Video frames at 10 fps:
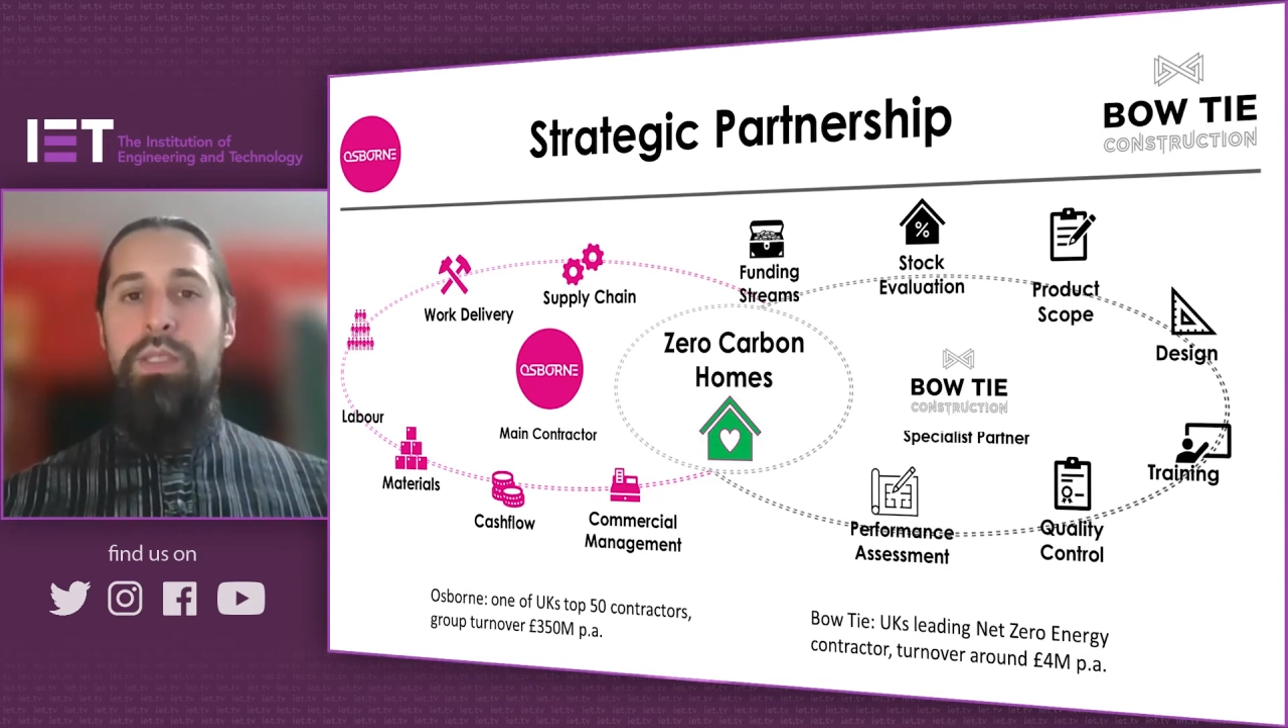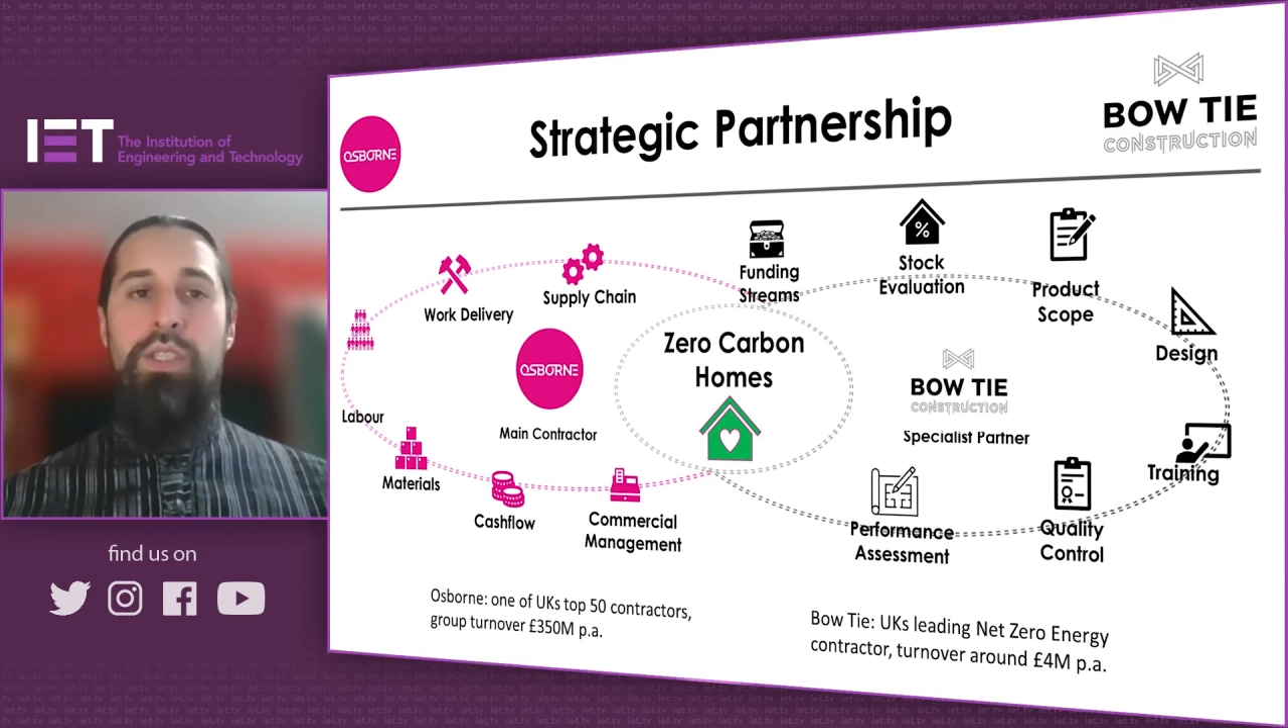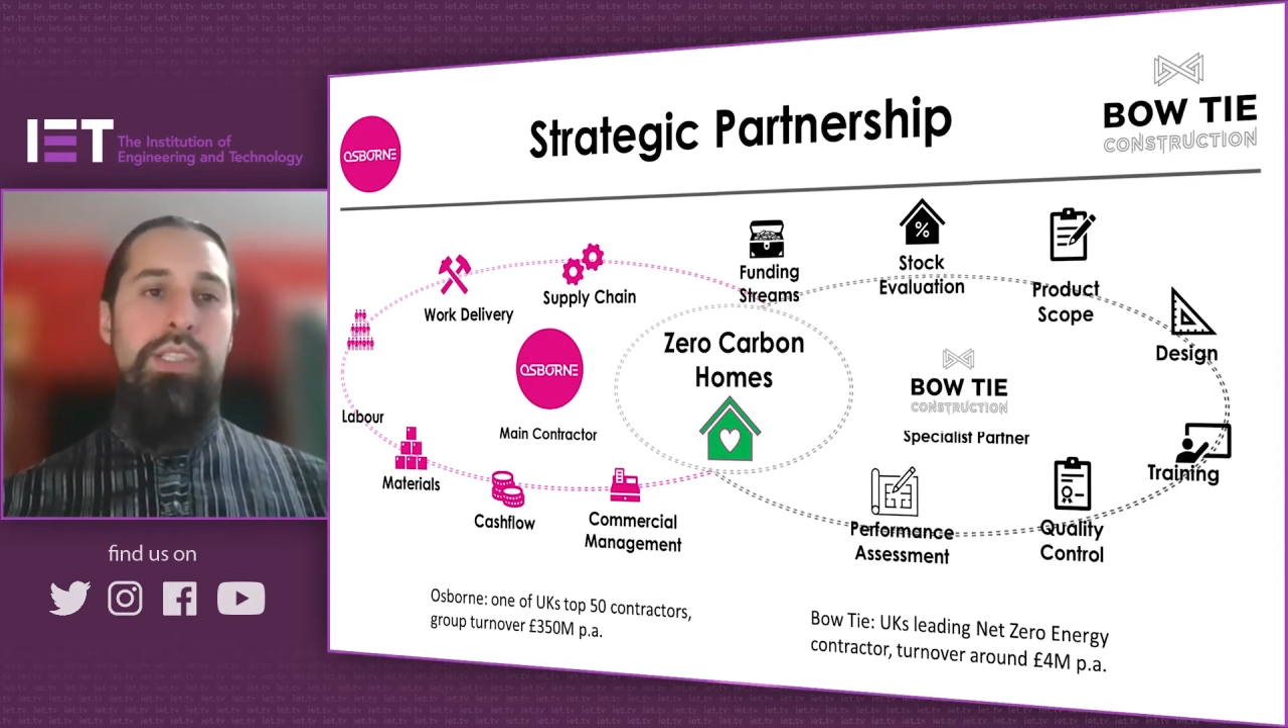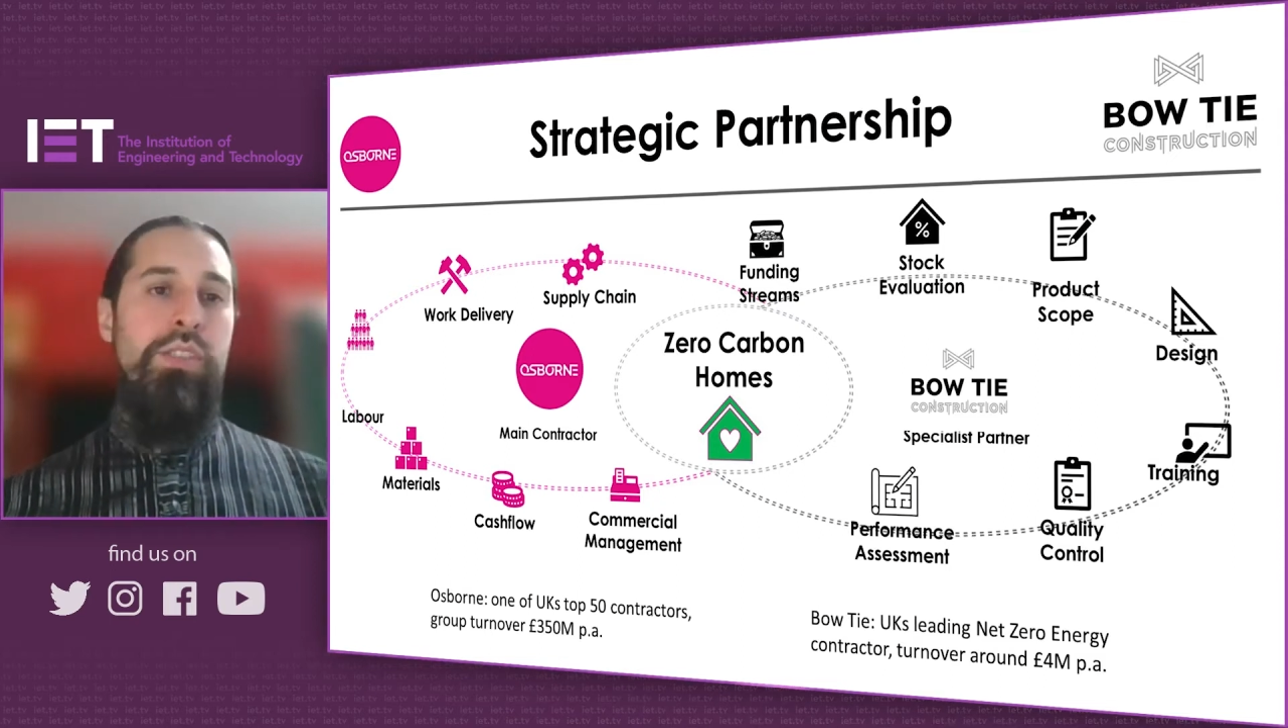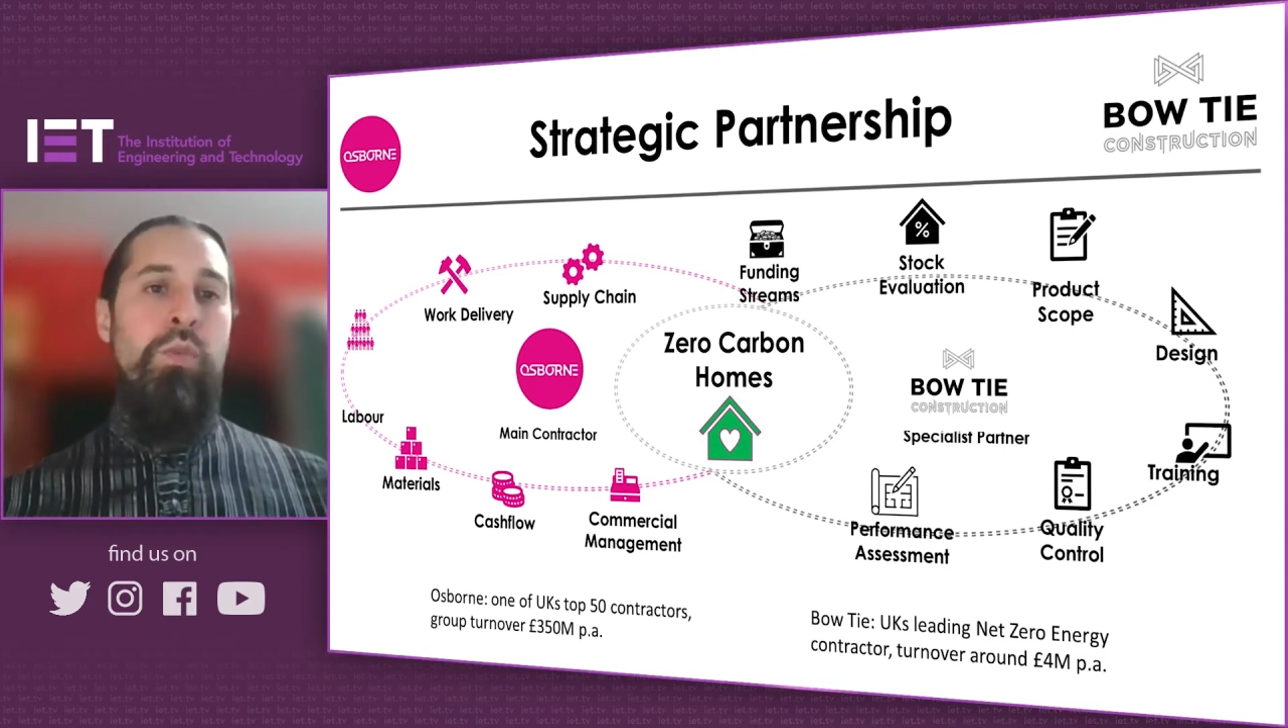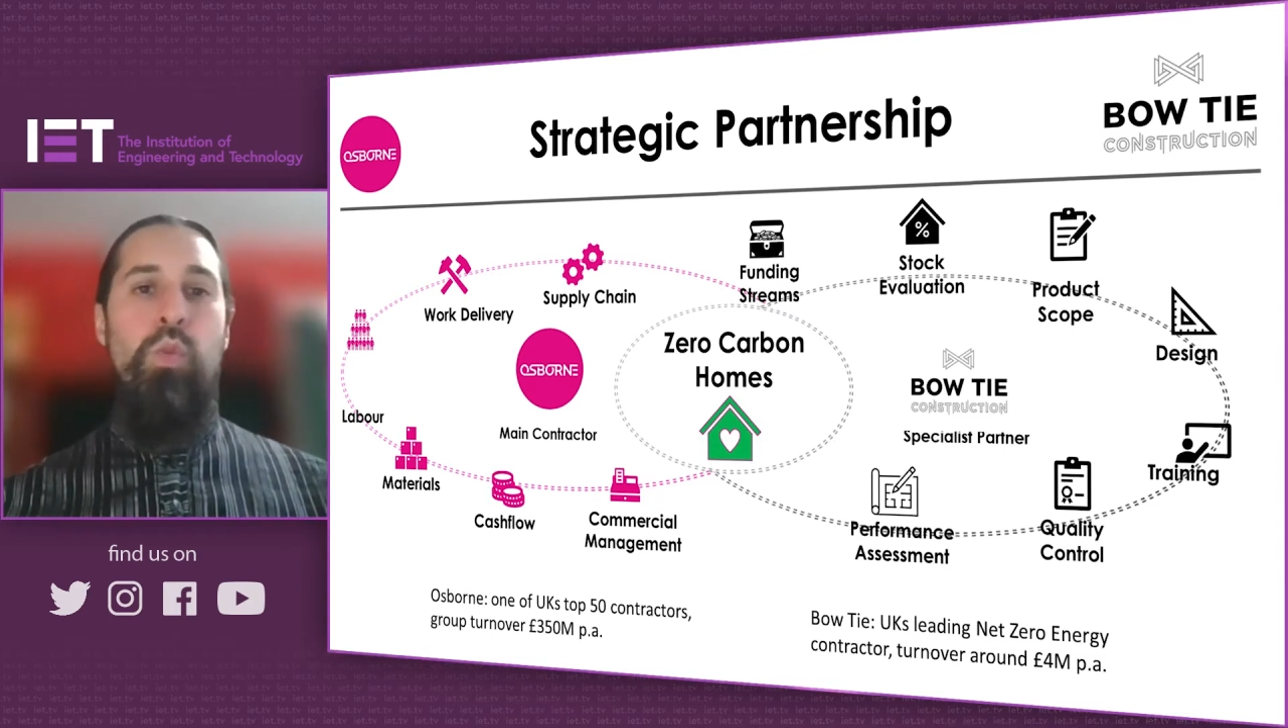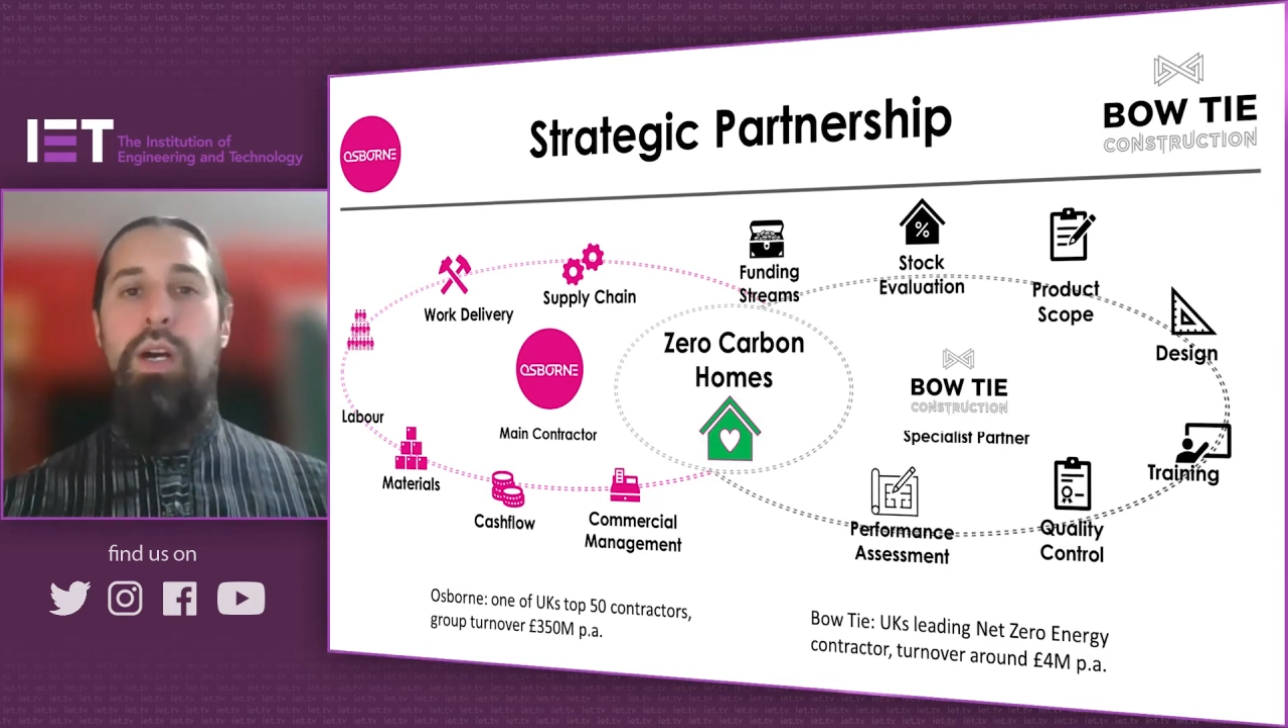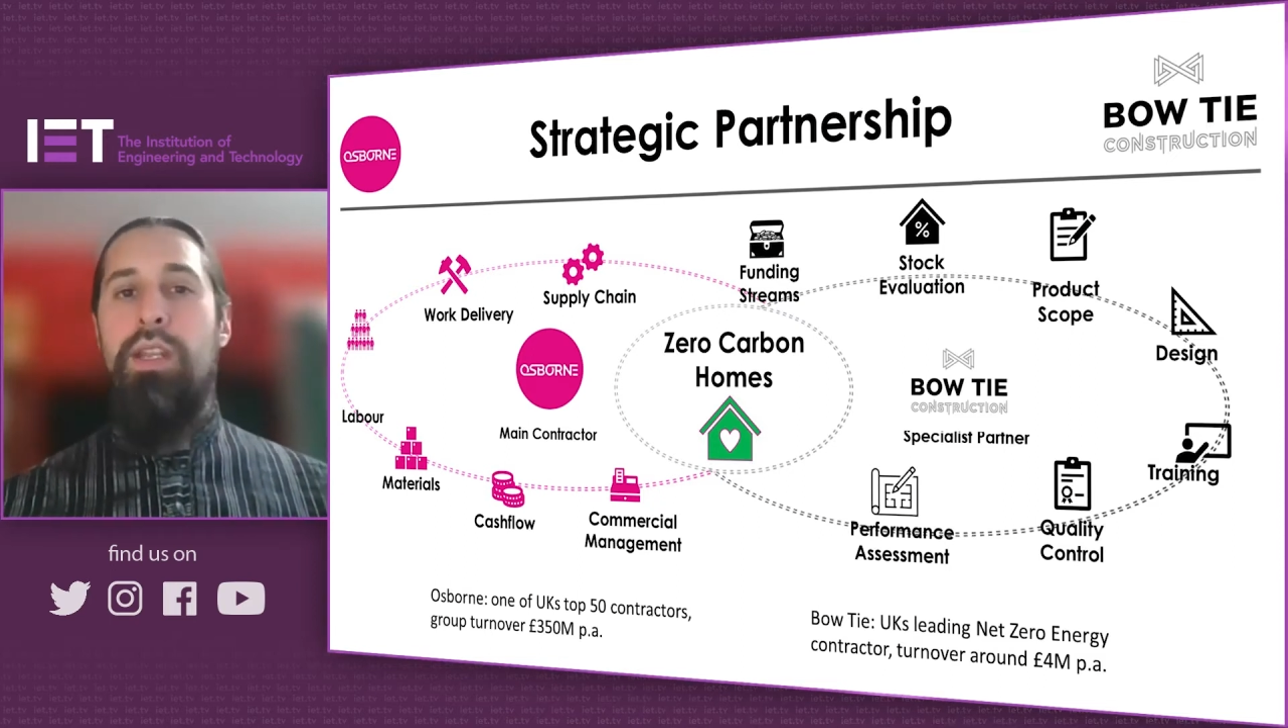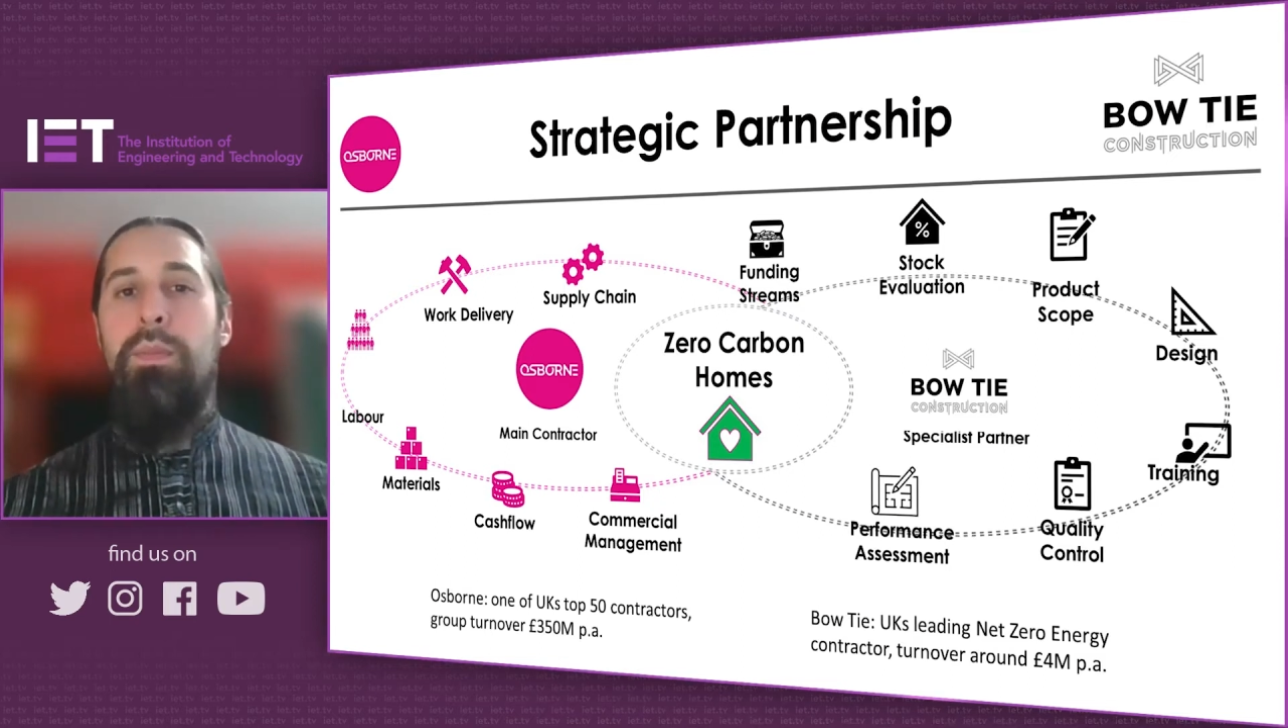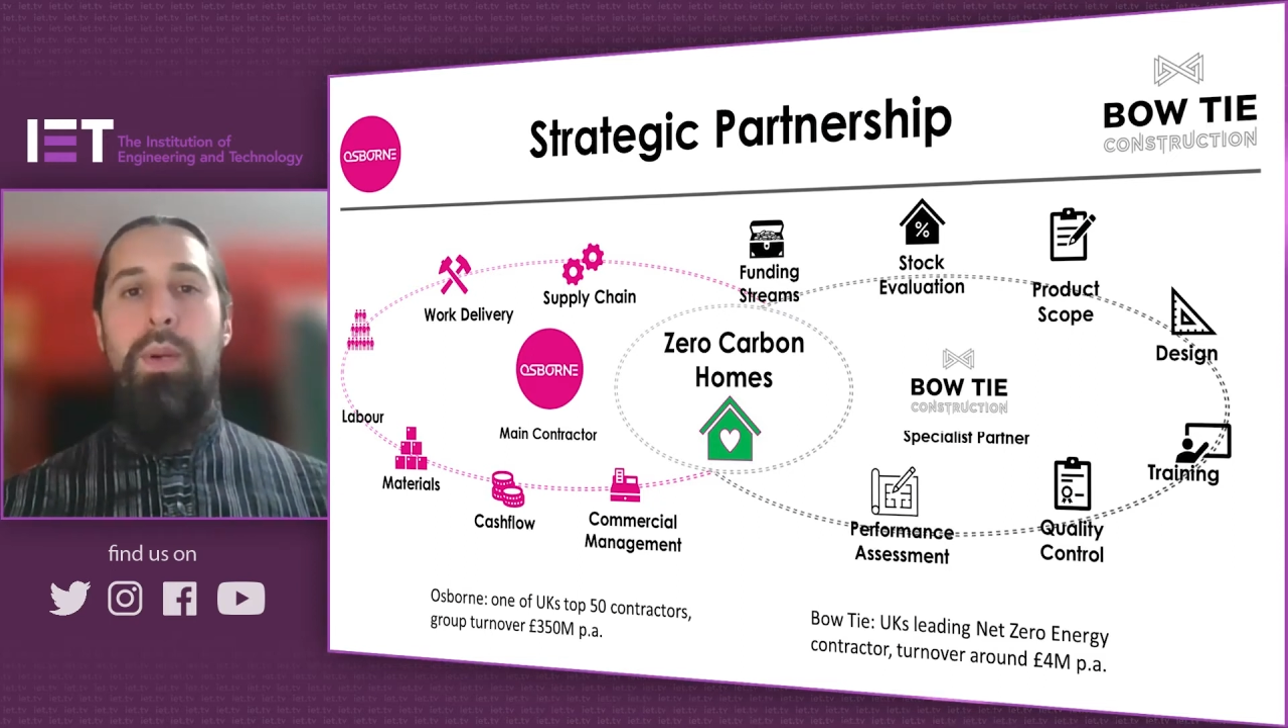just
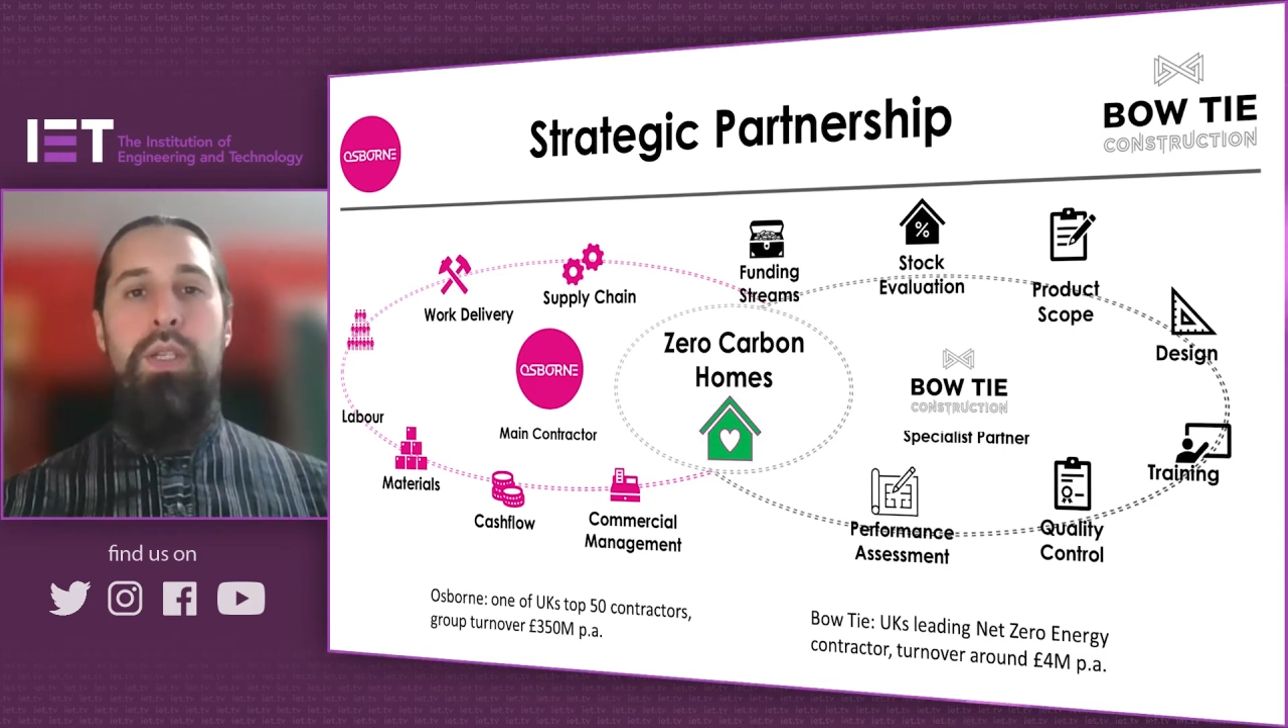one